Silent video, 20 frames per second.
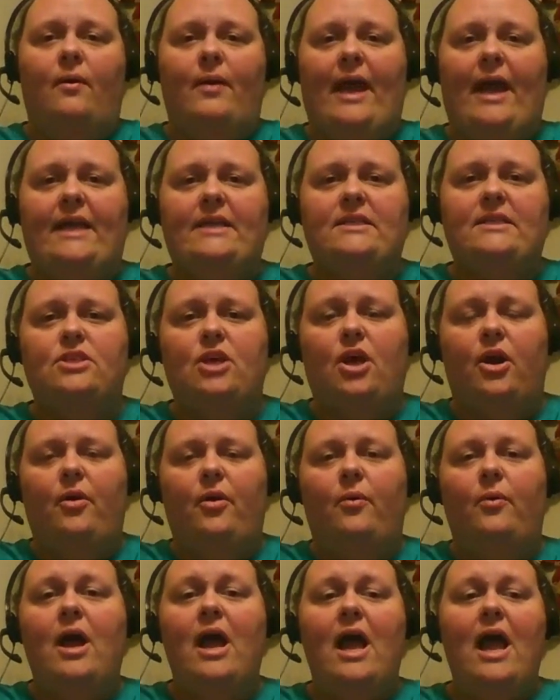Okay, so
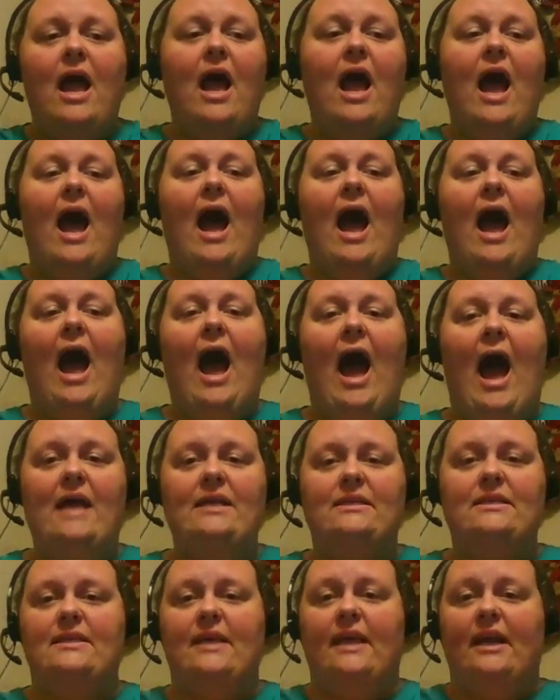I
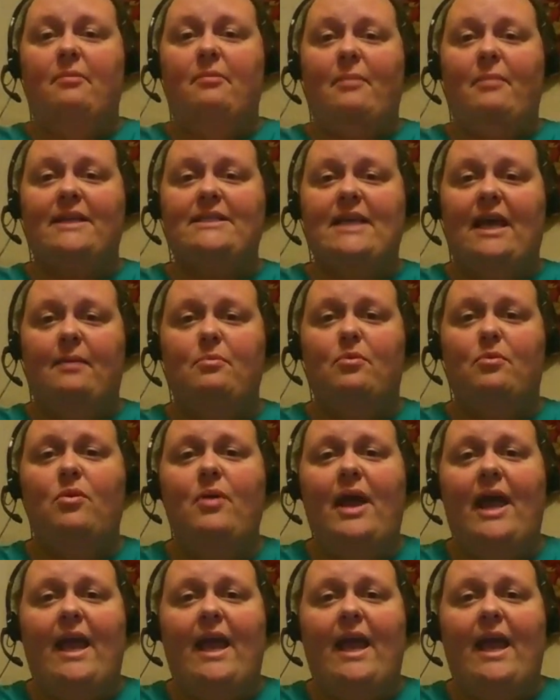set up my table,